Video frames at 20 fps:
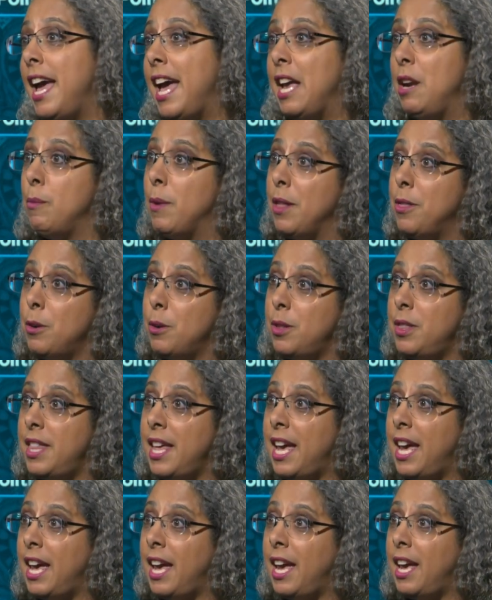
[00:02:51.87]
and whether
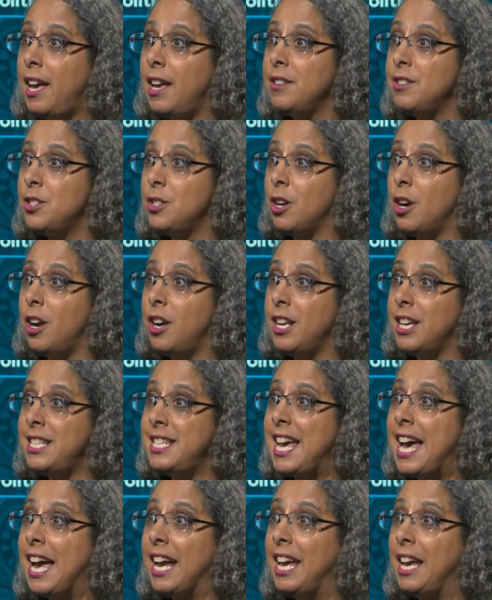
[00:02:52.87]
they start
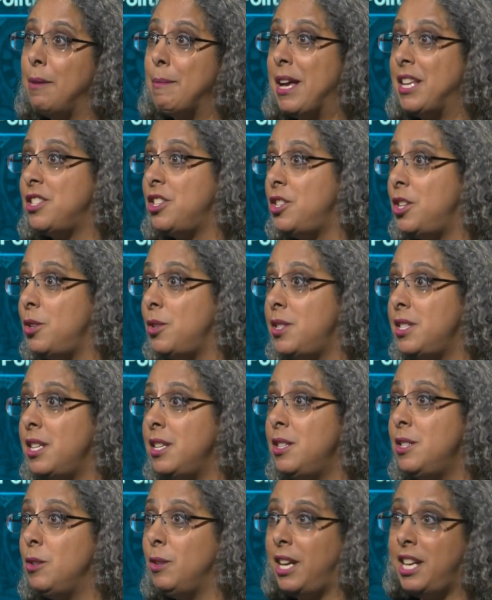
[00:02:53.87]
attacking
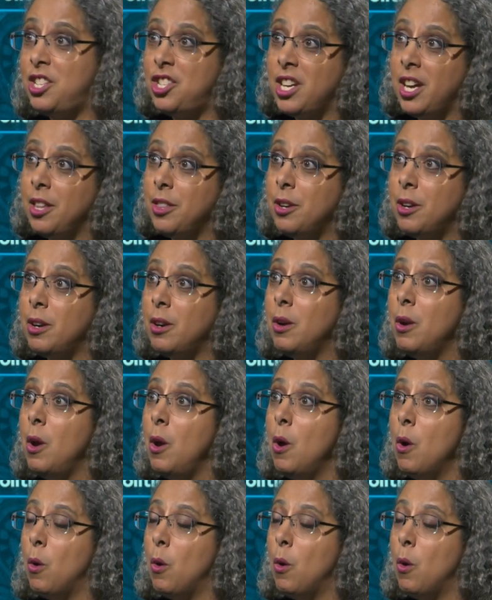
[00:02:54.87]
Massachusetts, each other,